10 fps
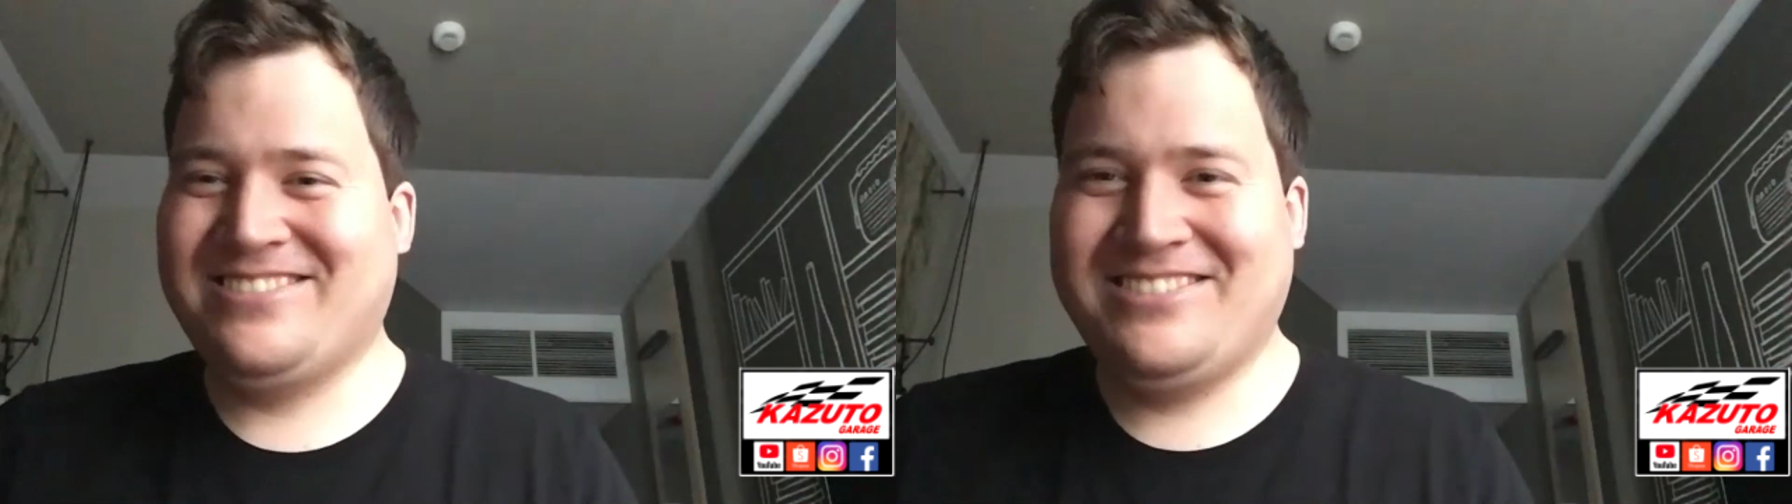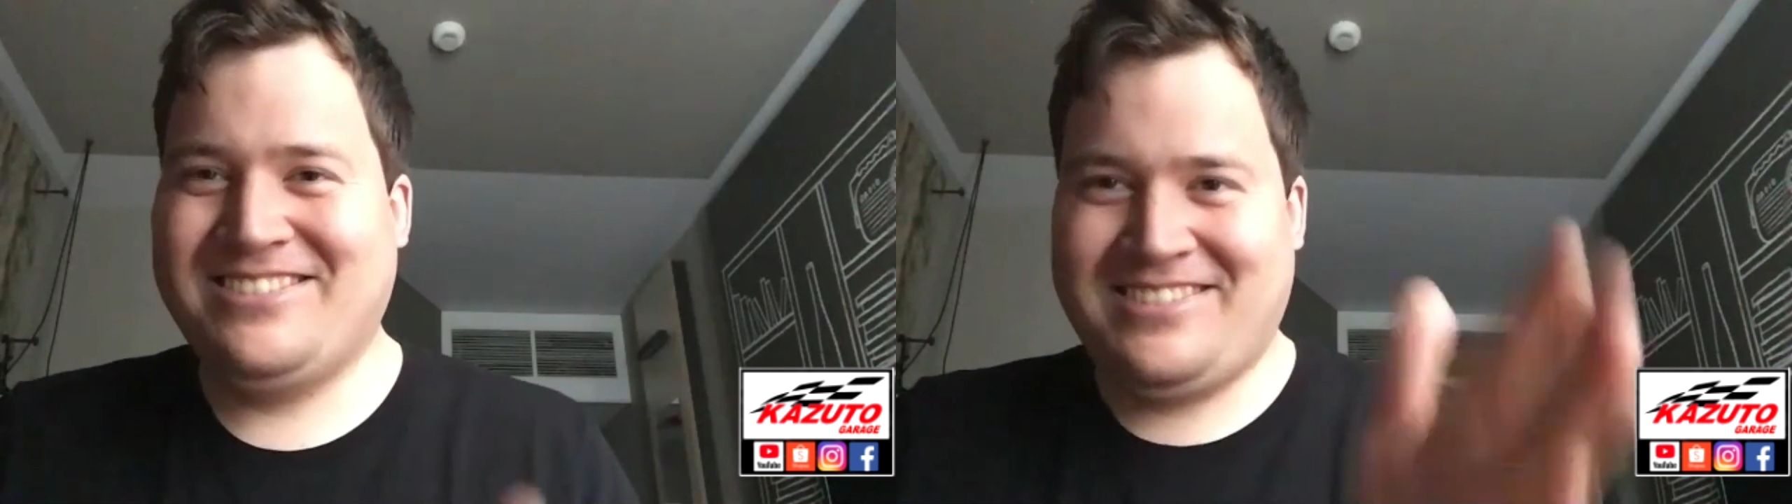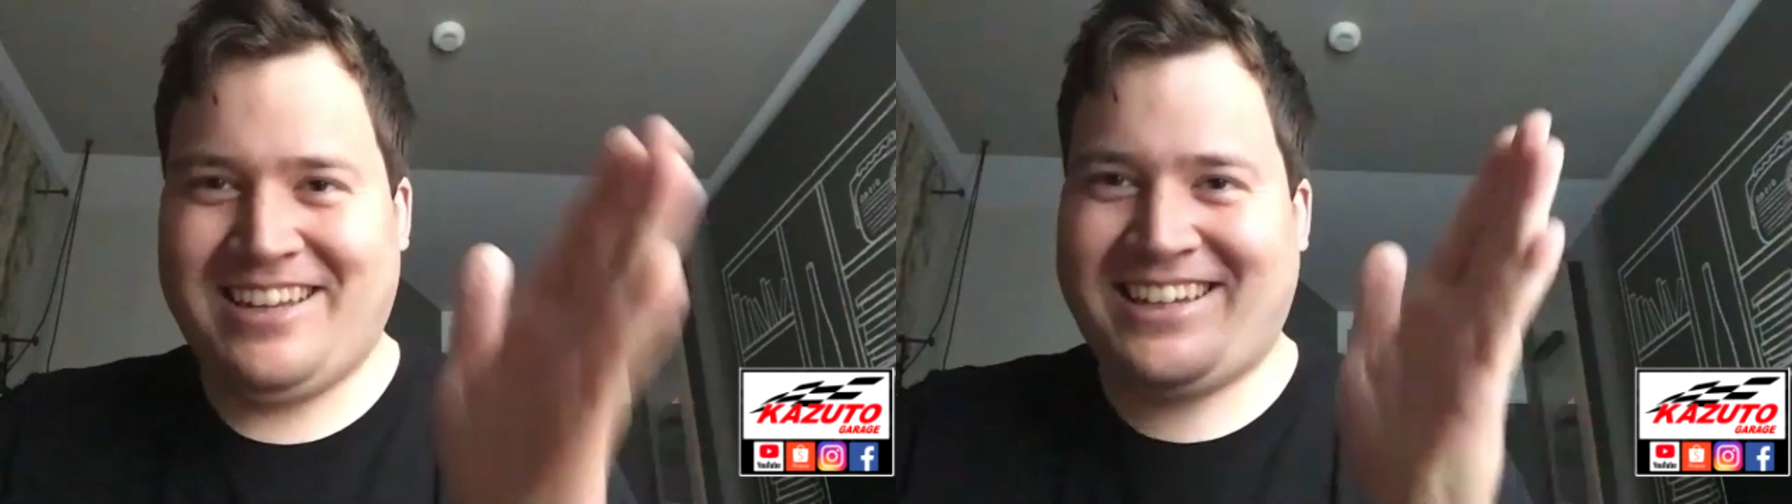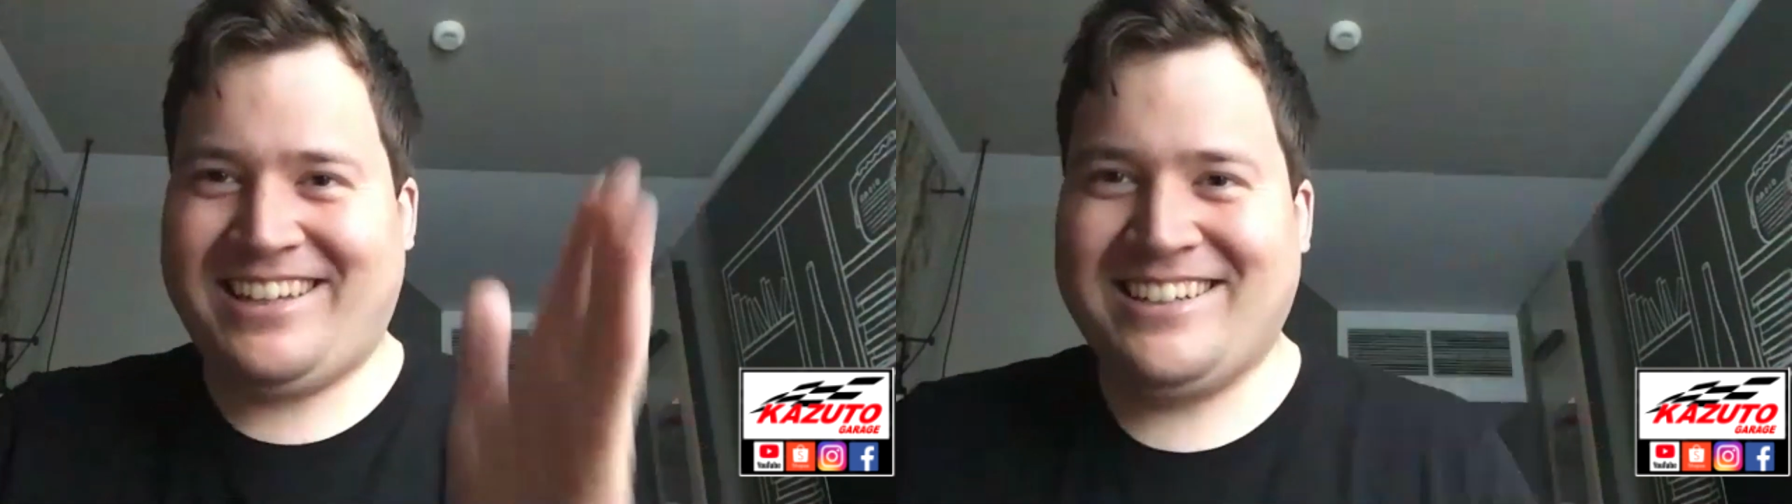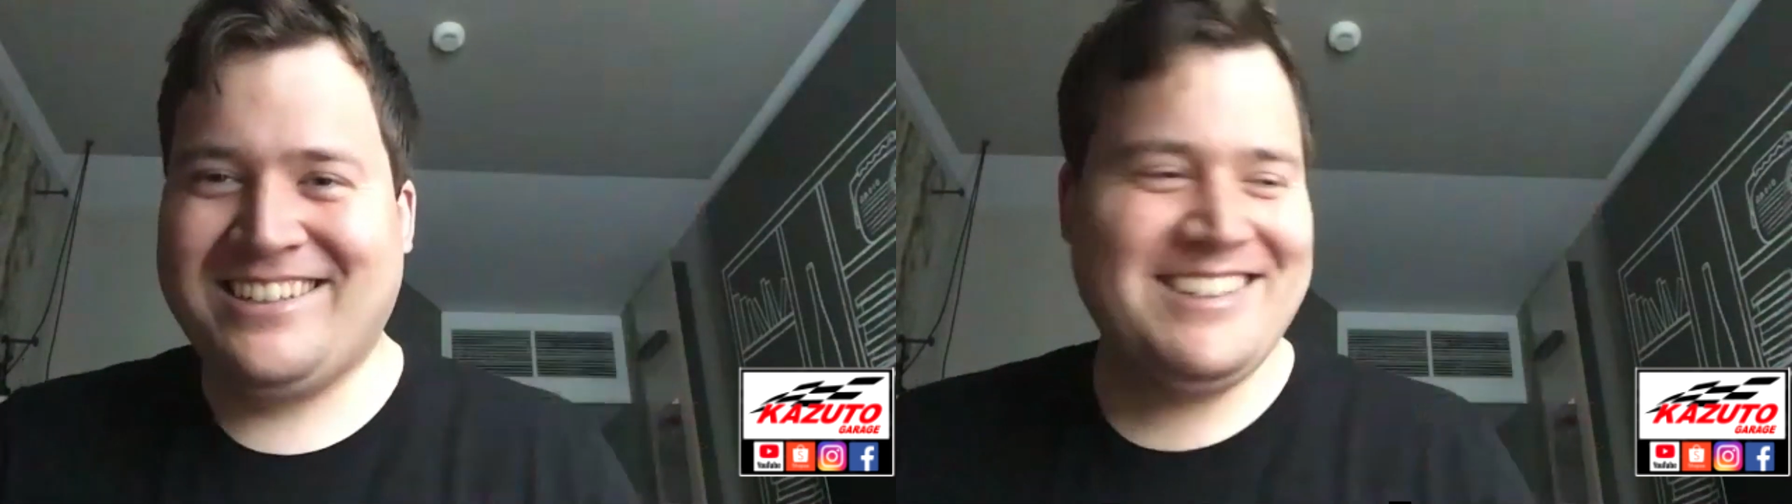take it.
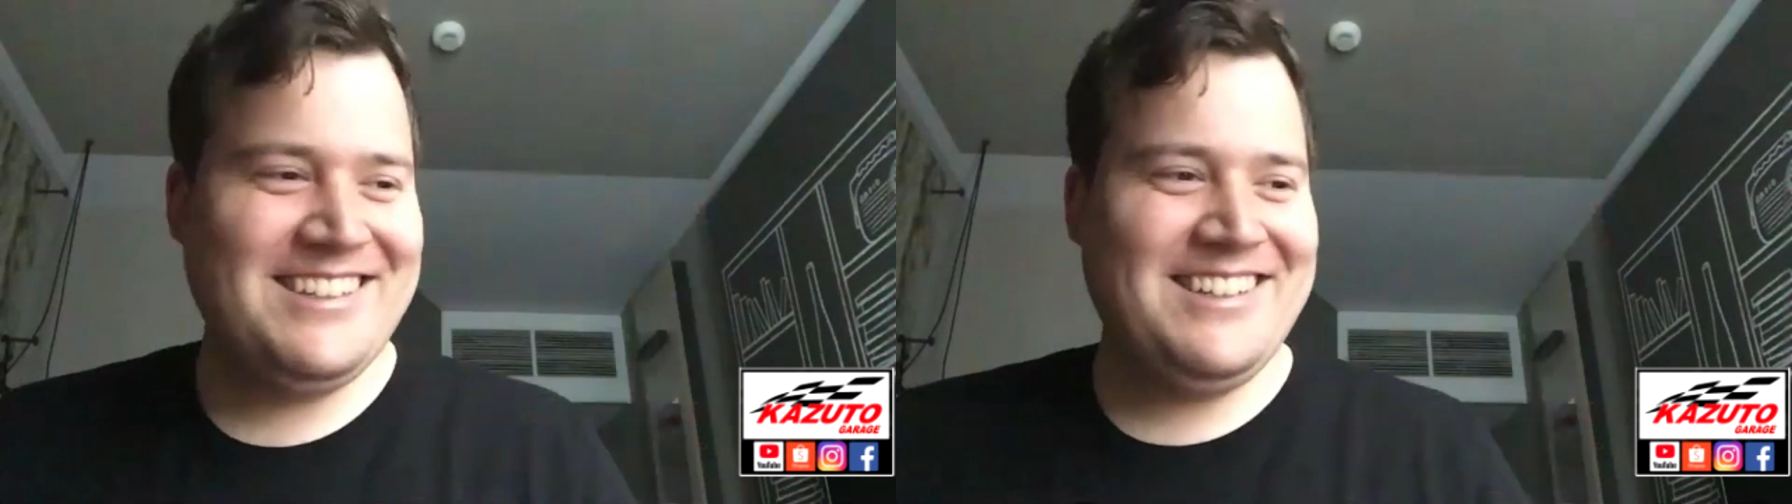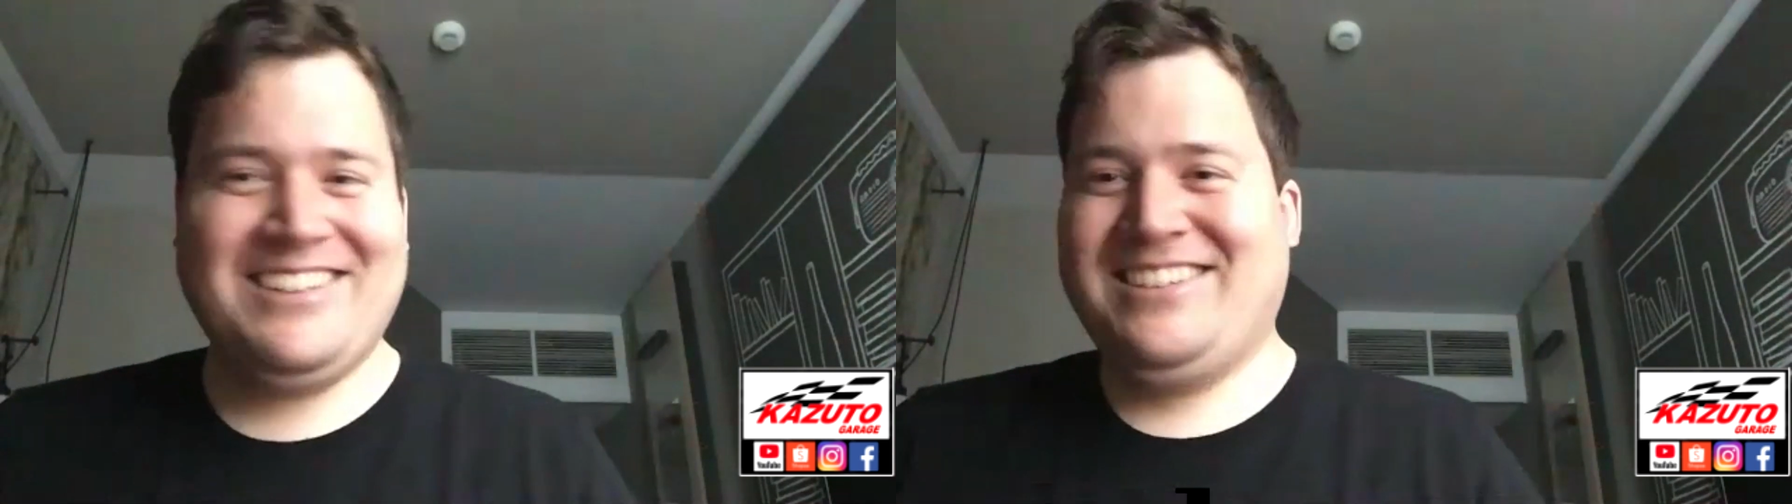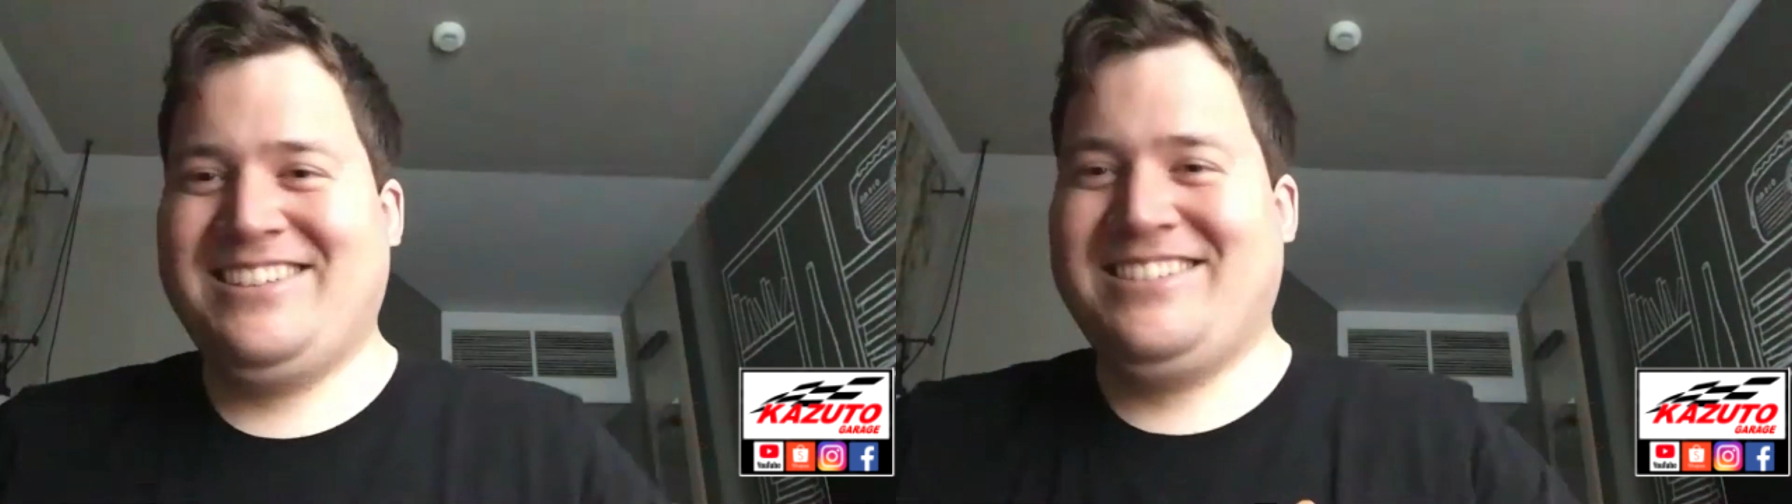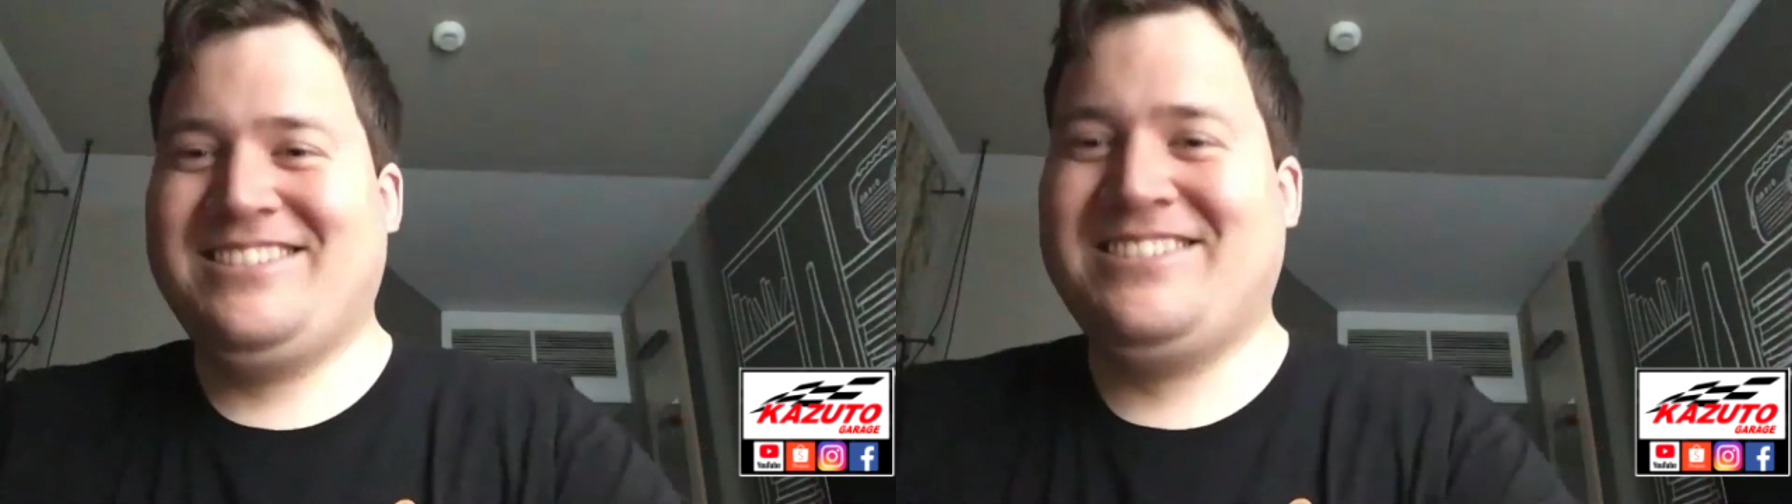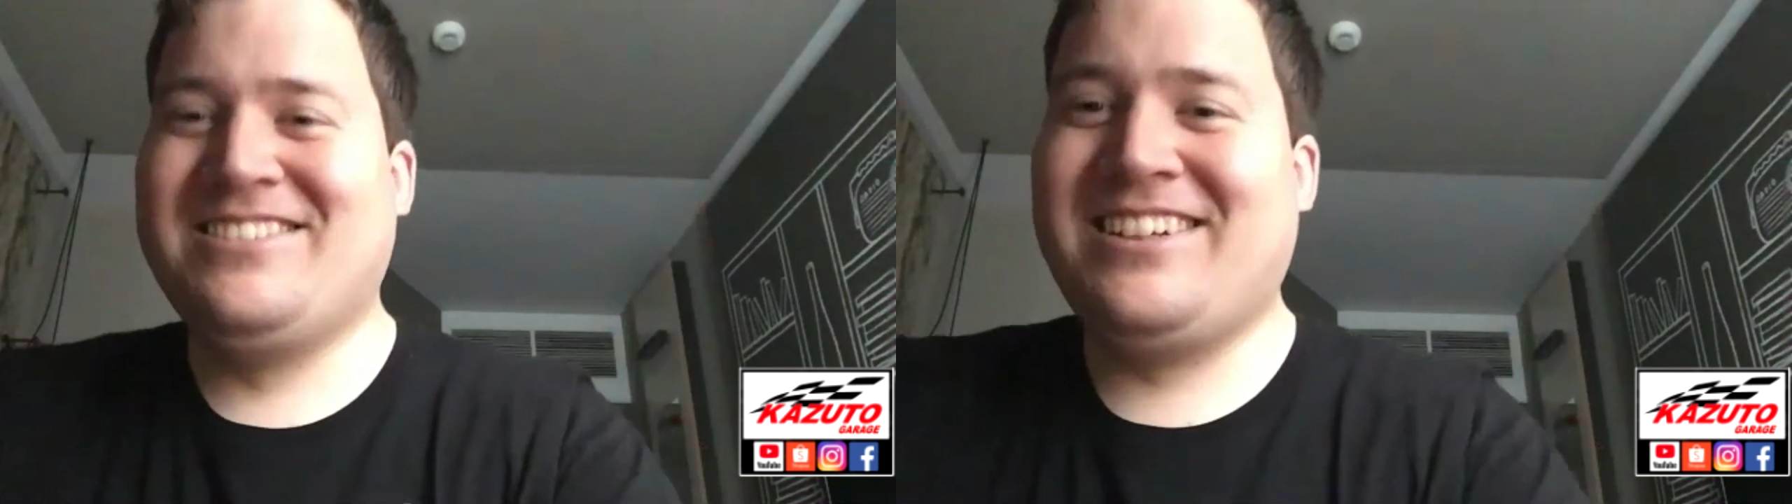
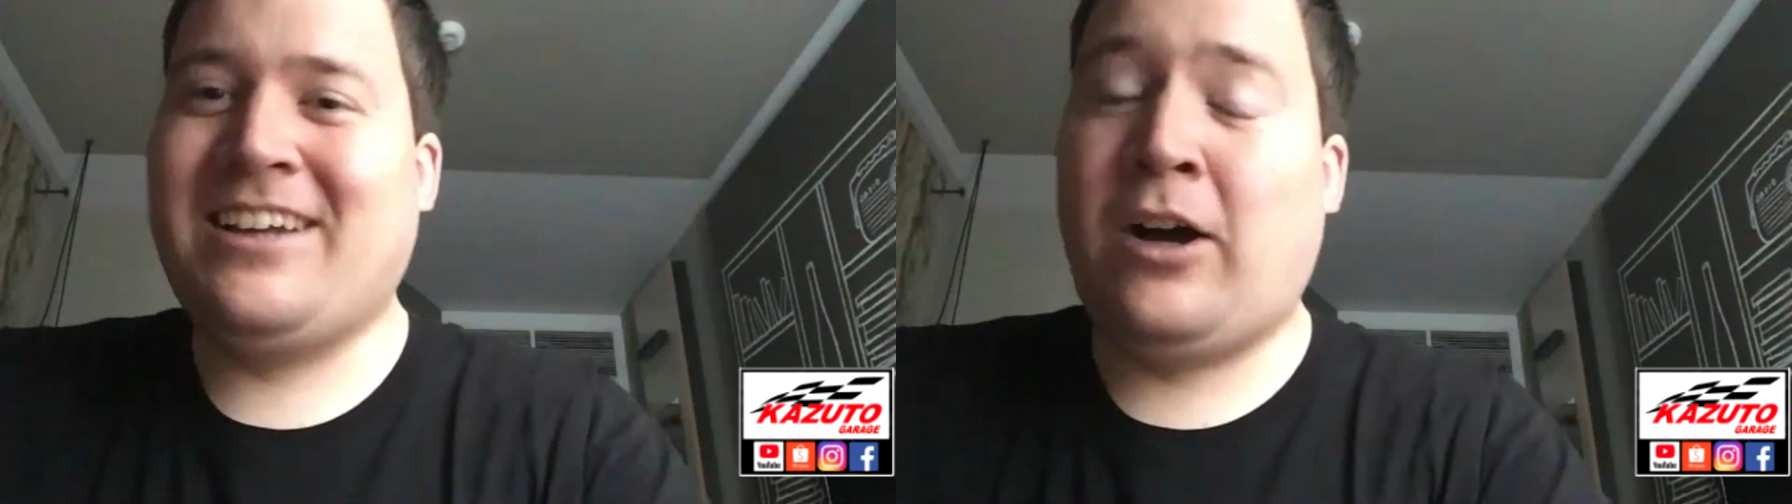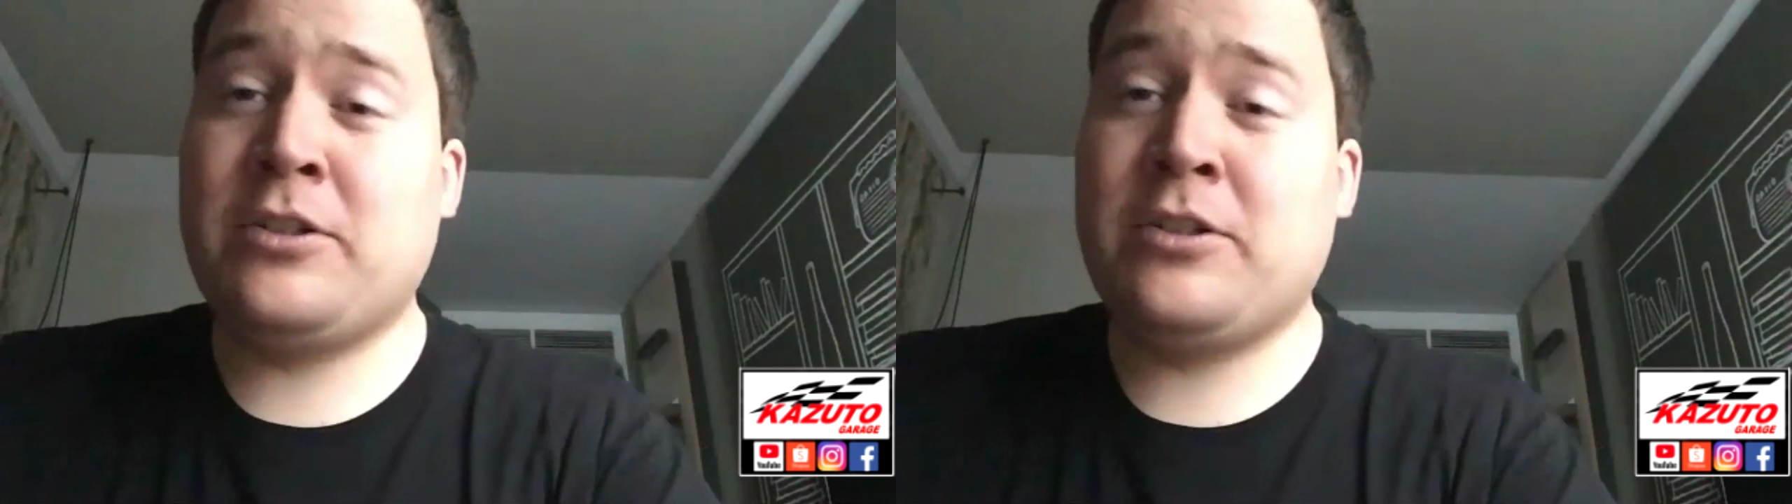Also